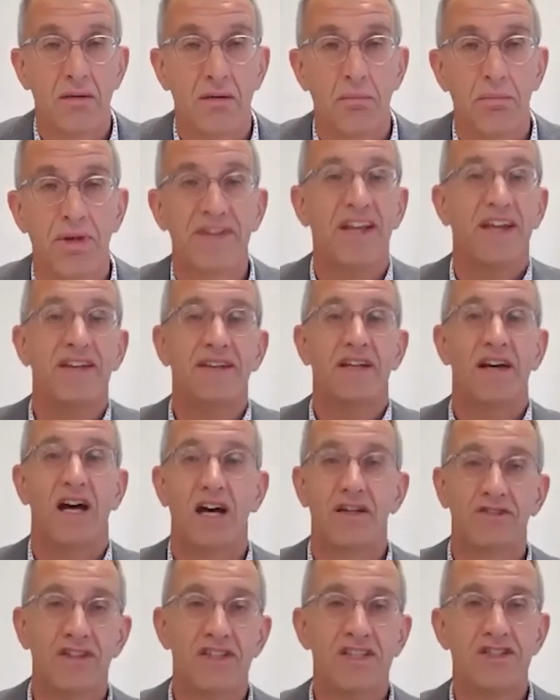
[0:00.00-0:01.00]
but then
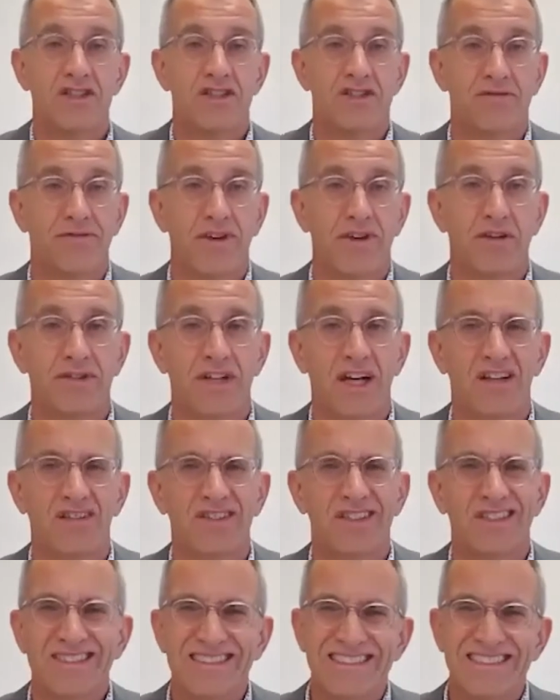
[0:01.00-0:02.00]
our teachers found out,
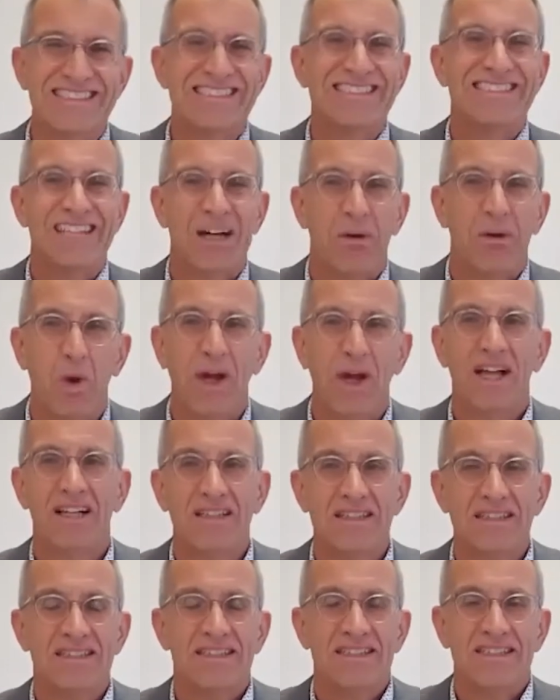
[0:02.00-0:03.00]

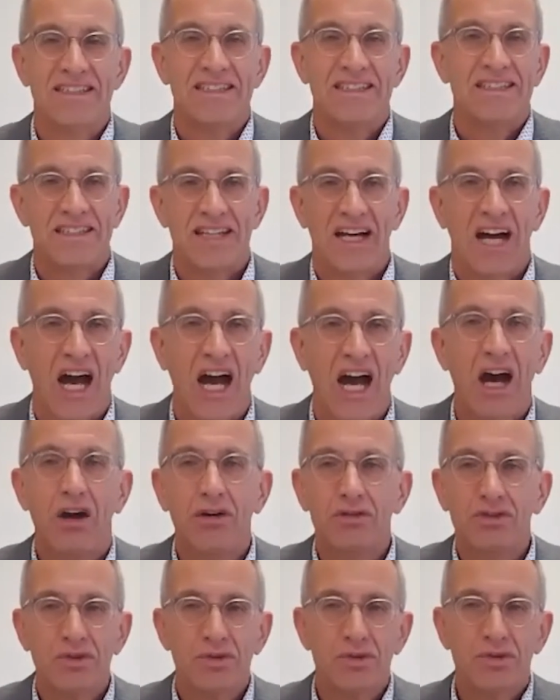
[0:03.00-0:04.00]
well,
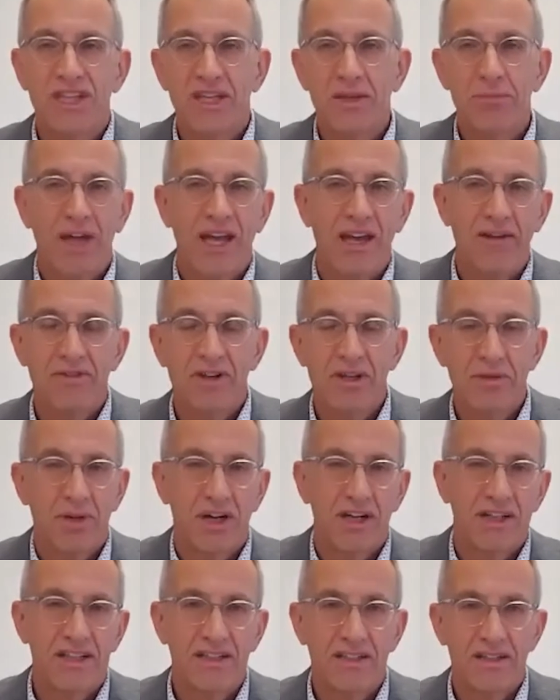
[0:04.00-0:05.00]
how to keep
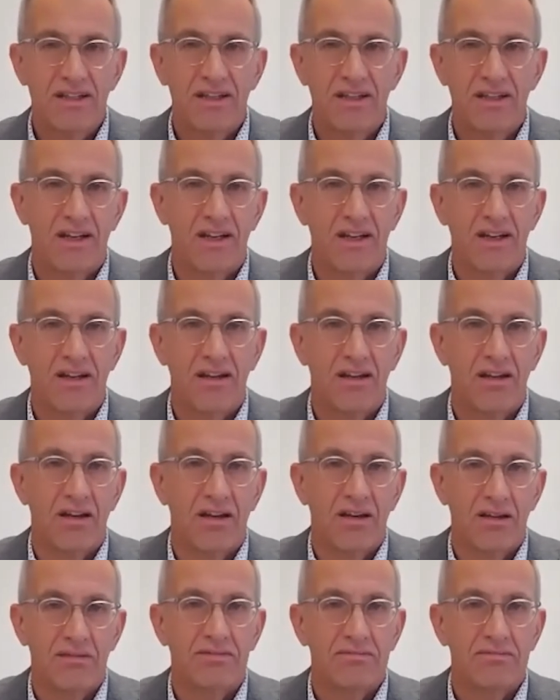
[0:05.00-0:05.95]
everybody uh, uh,